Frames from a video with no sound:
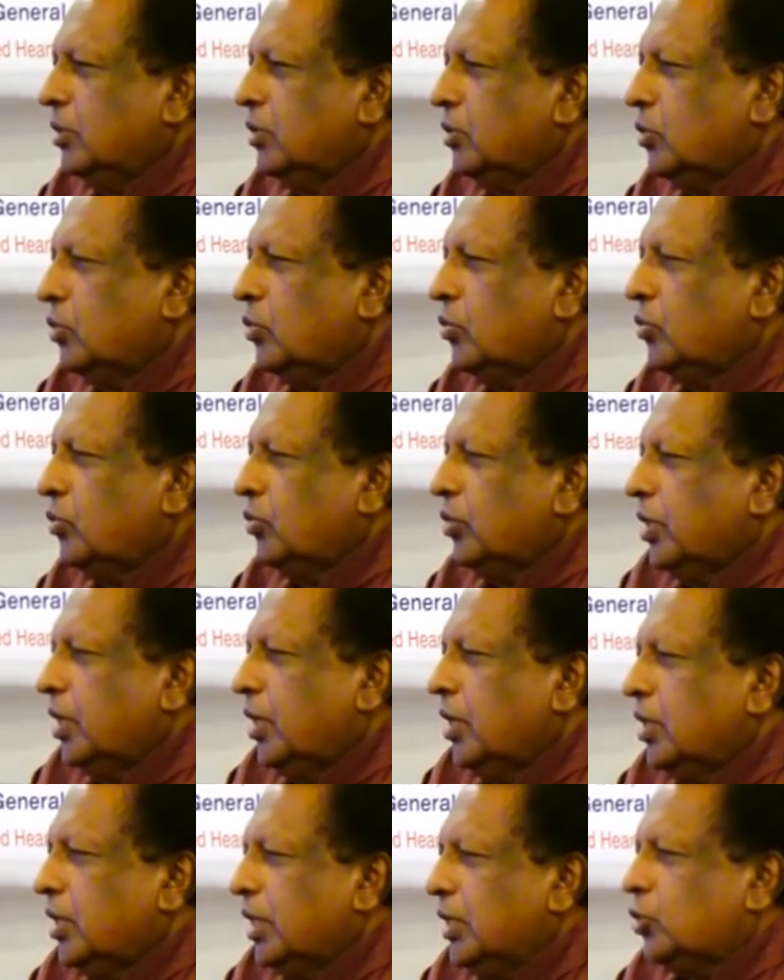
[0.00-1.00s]
So
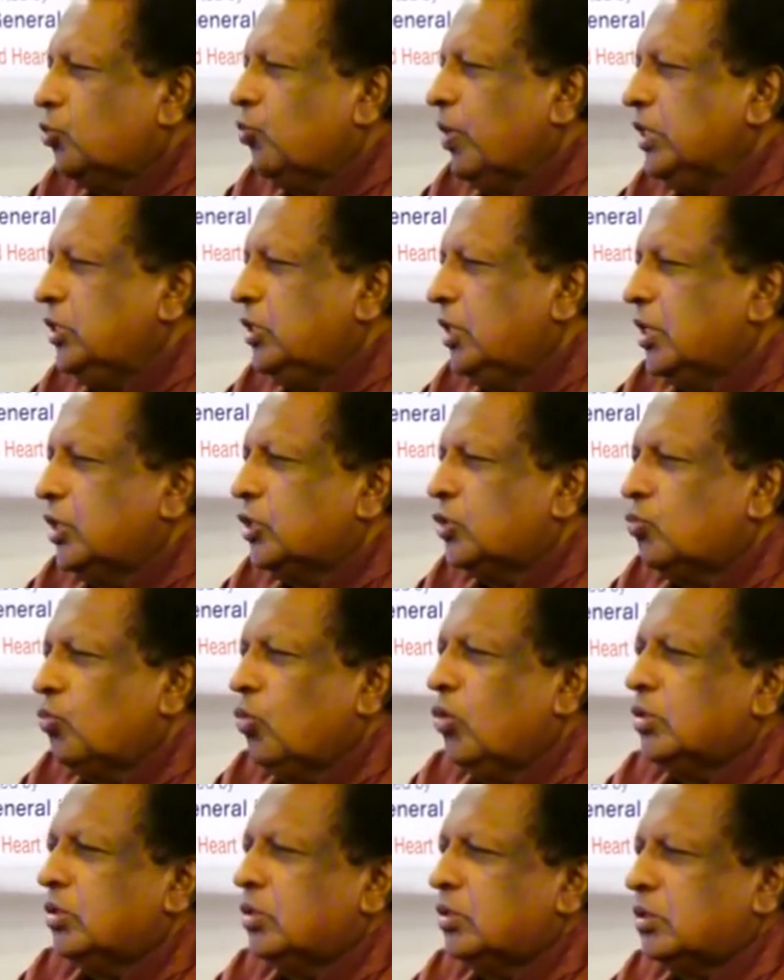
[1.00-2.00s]
his vengeance
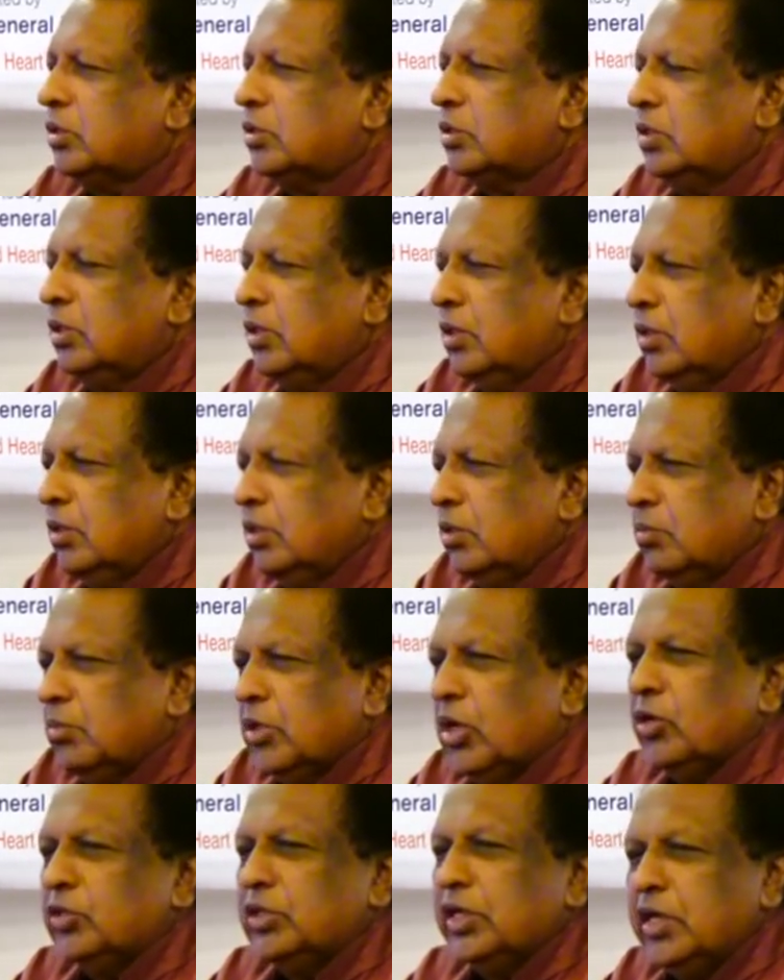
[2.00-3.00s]
was
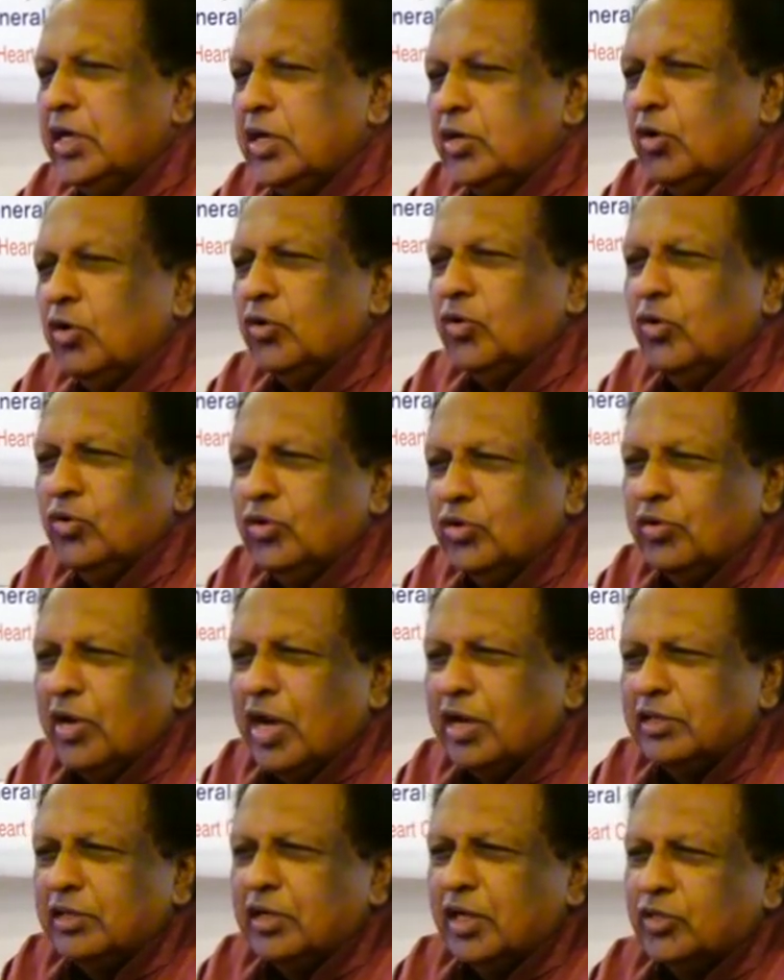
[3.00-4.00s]
because he did not go to the
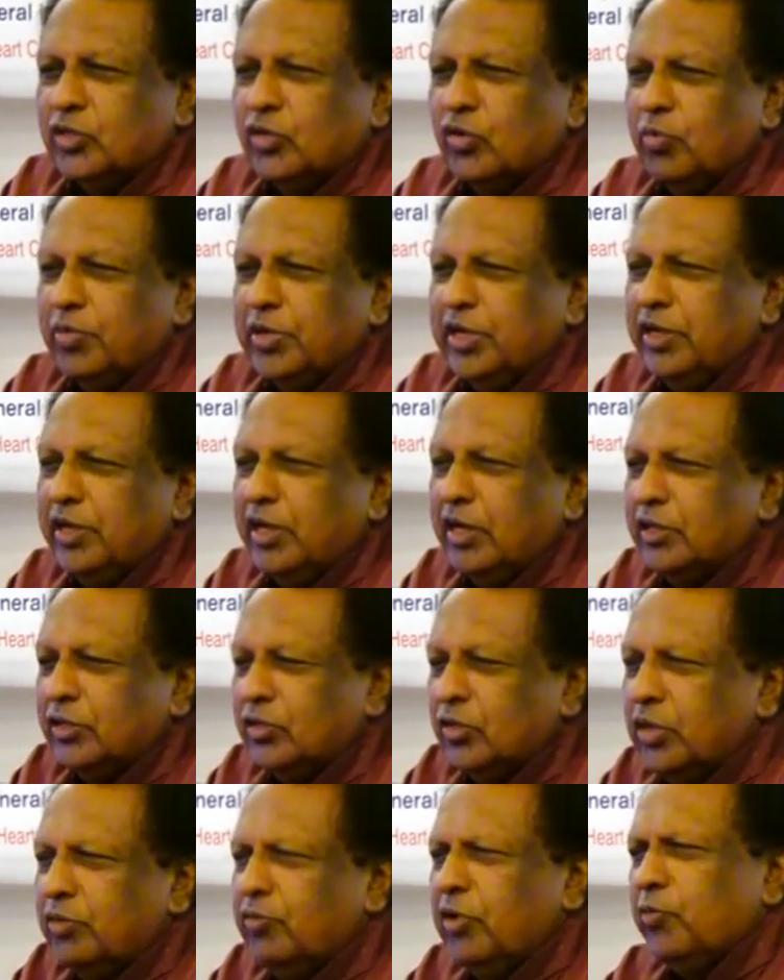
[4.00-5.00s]
United States so many years,
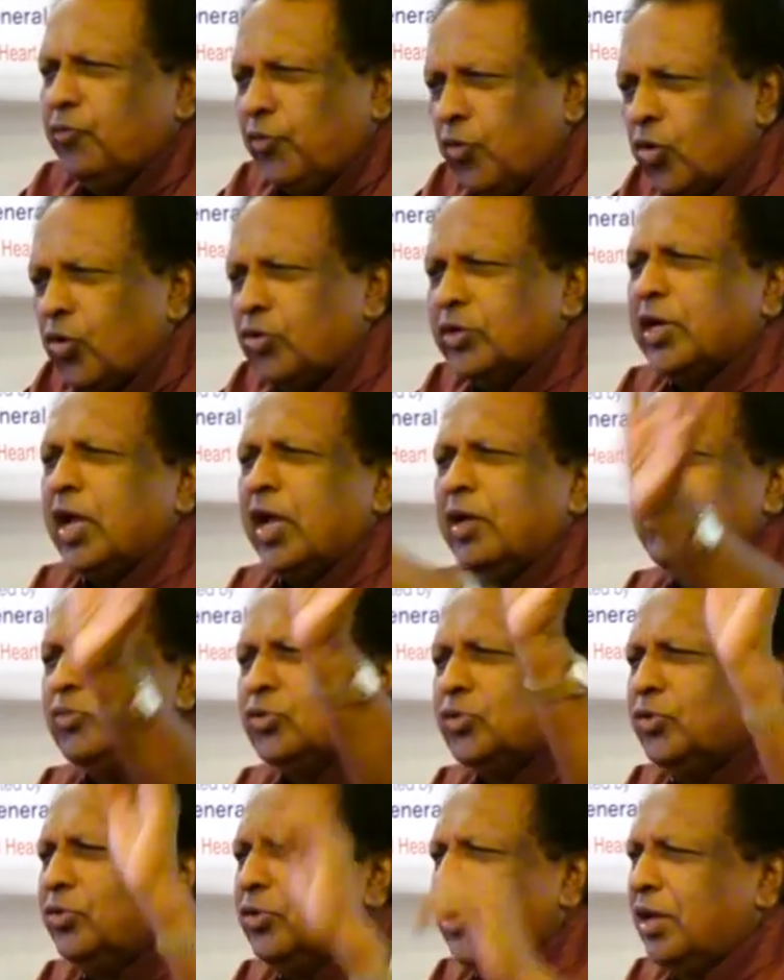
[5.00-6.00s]
so he went 4 times
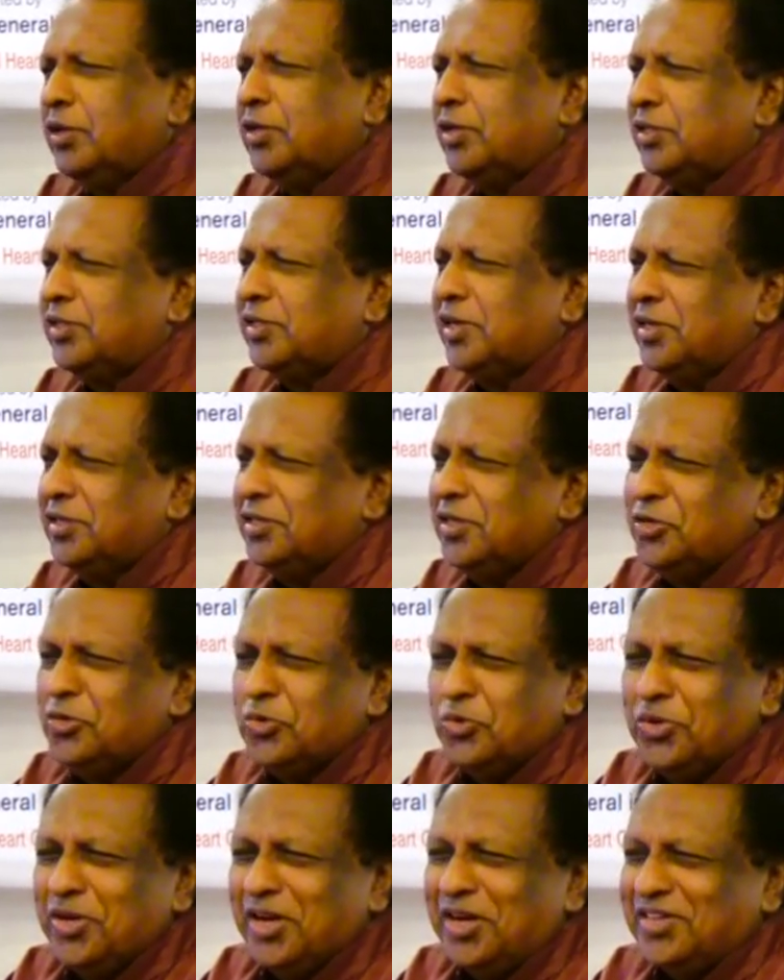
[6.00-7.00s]
to the United States in
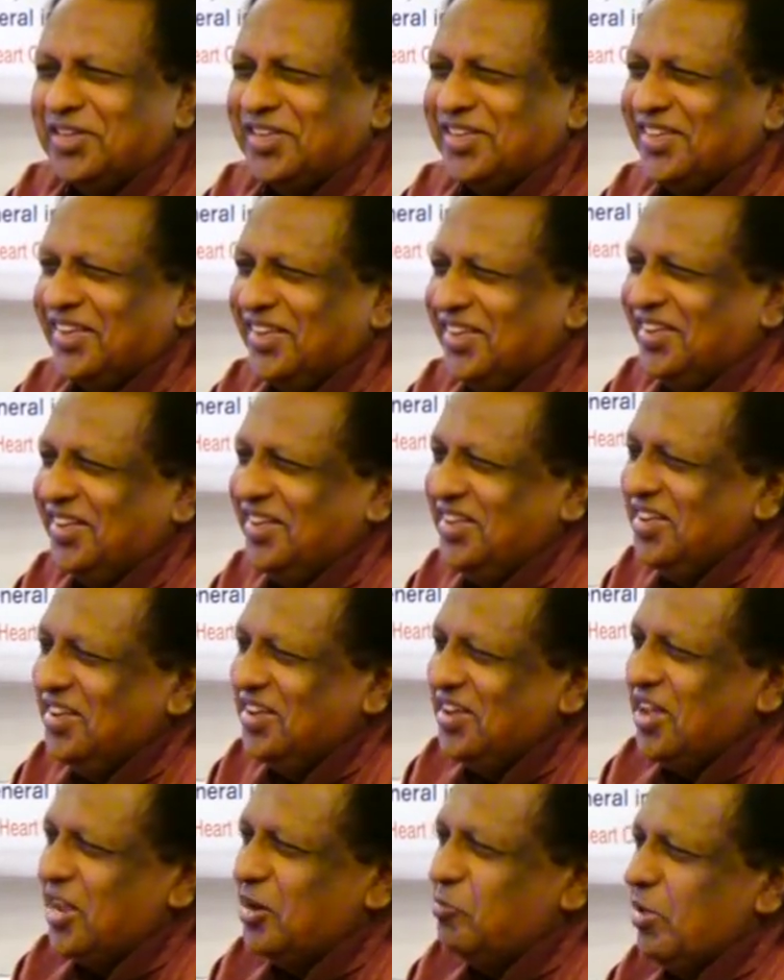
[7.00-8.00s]
2 years
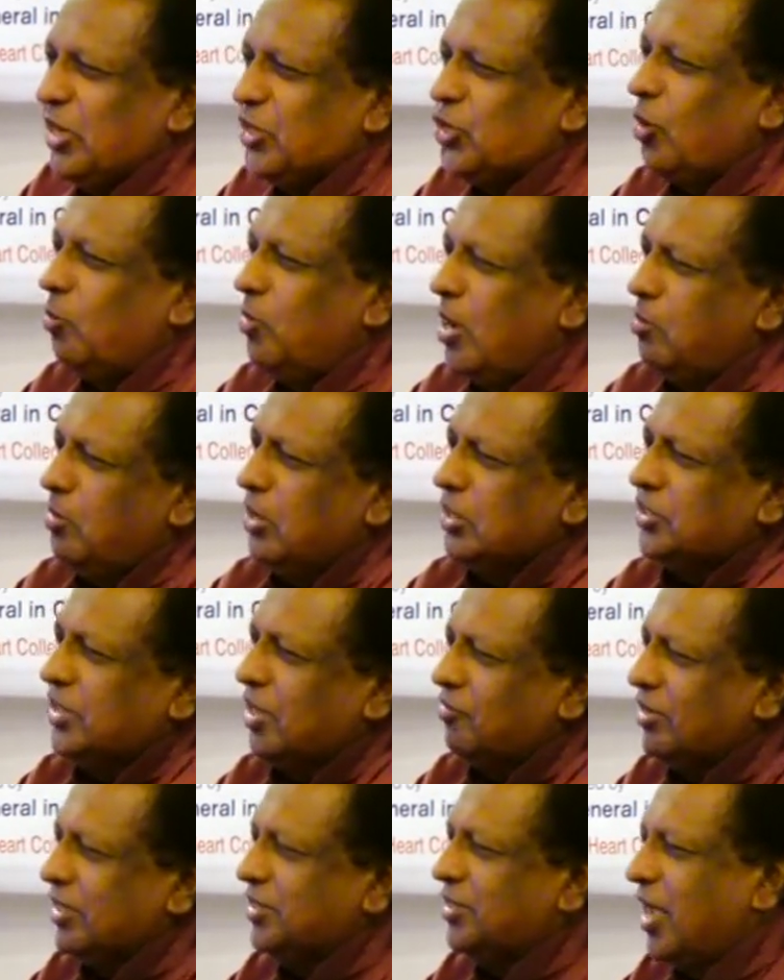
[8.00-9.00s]
and met Obama
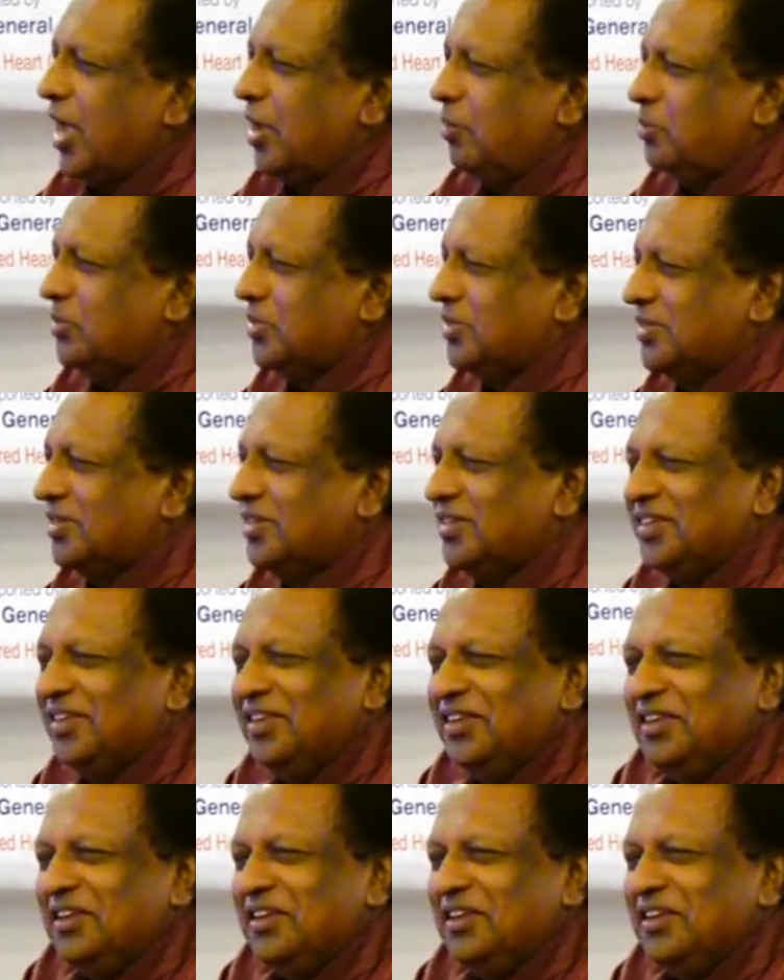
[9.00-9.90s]
7 times.